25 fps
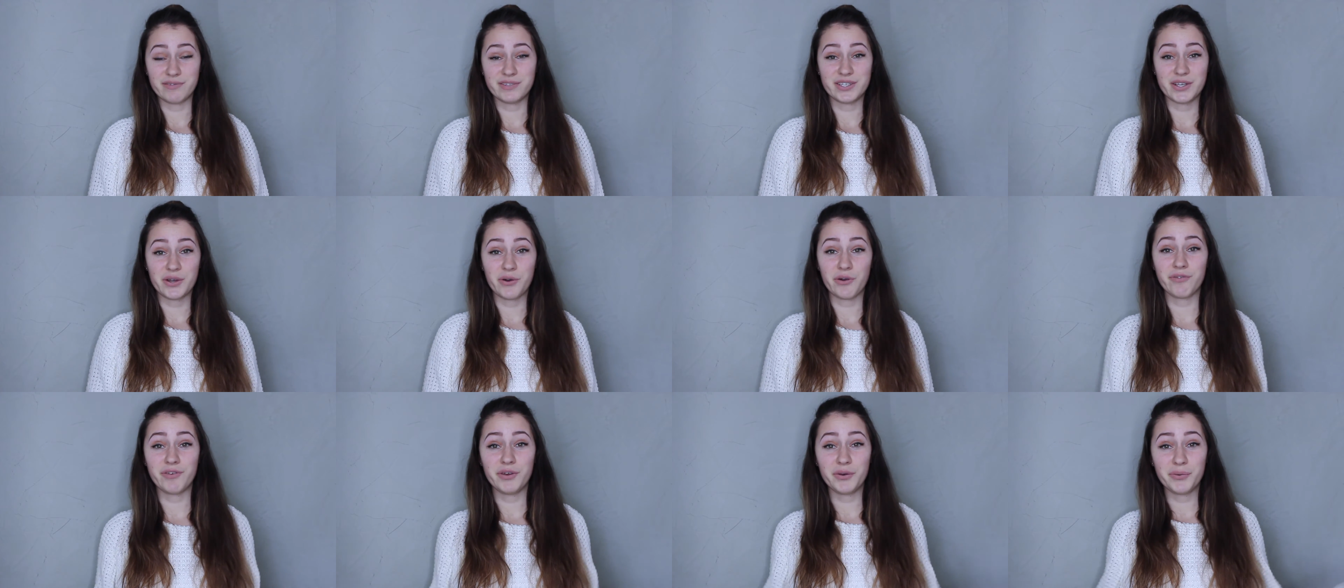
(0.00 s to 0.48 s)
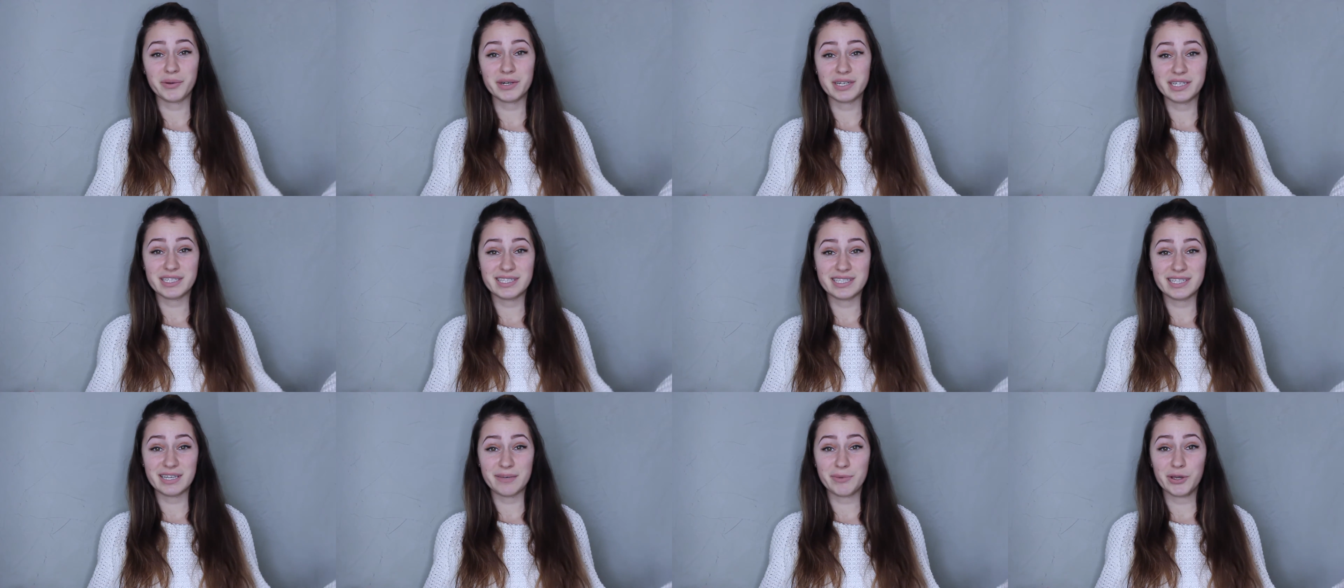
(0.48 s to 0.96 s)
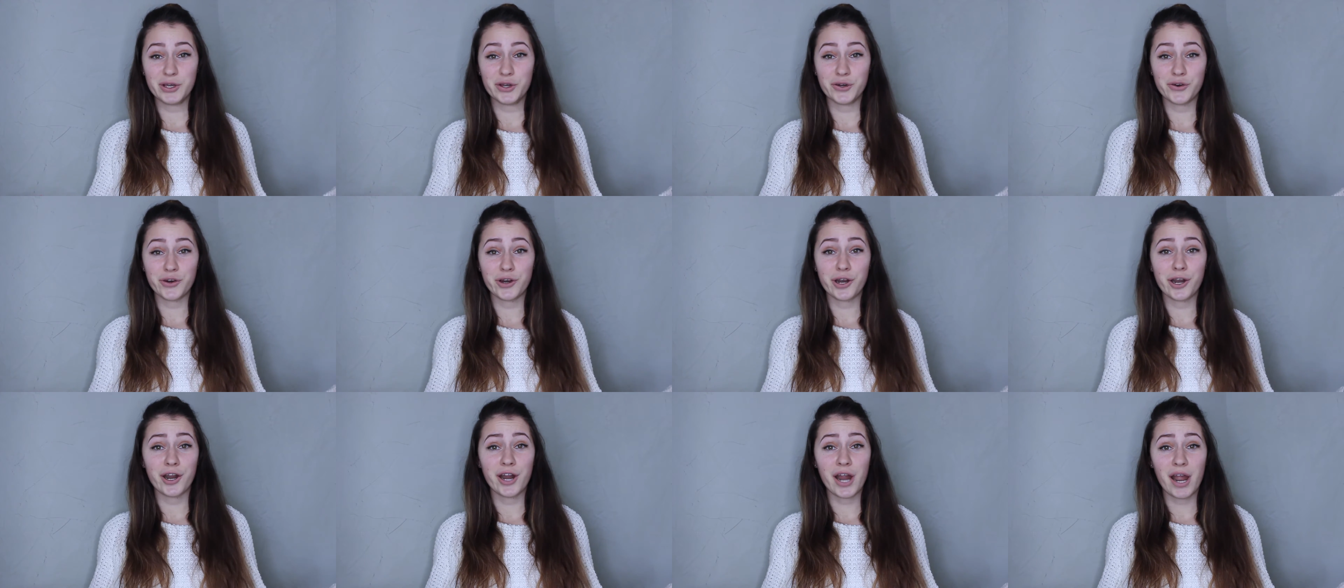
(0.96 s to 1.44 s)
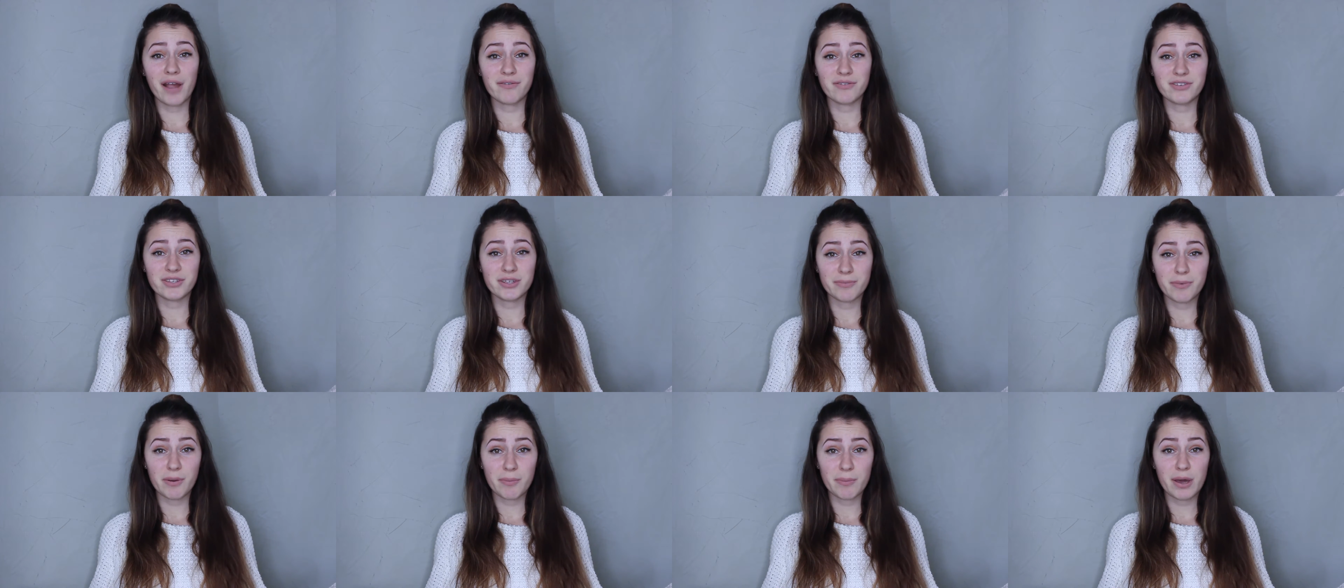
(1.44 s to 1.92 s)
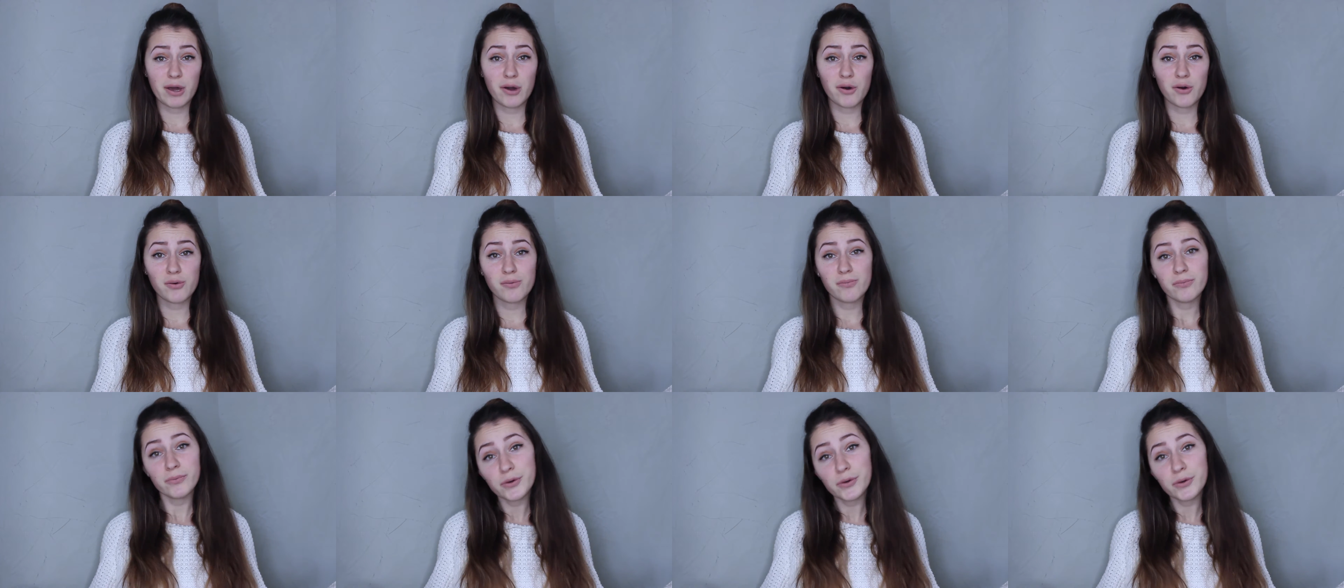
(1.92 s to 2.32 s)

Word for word: so if you want to see me choreograph some of my own